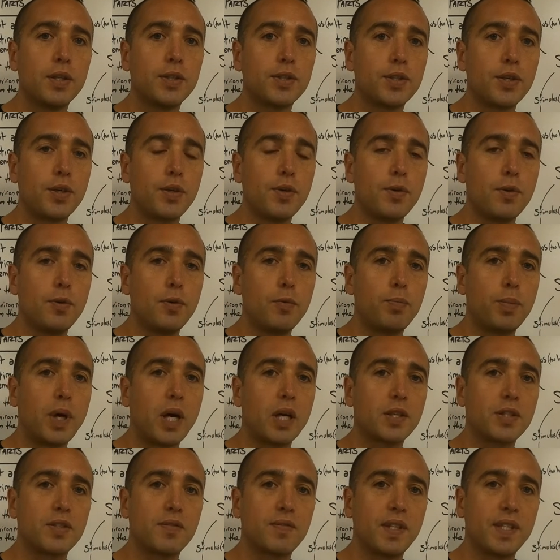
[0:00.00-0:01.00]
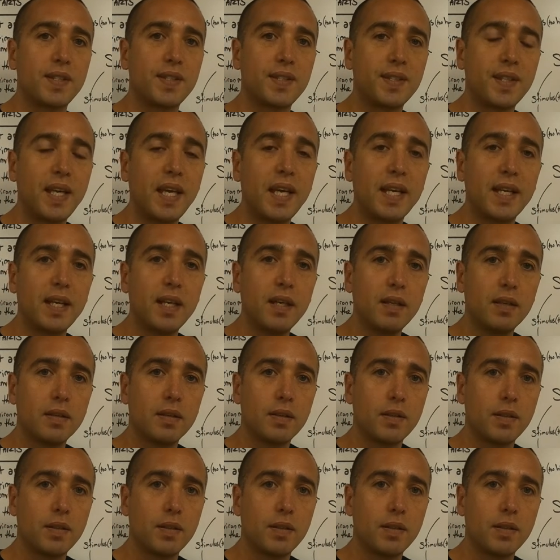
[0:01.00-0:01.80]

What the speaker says: to parts of the skin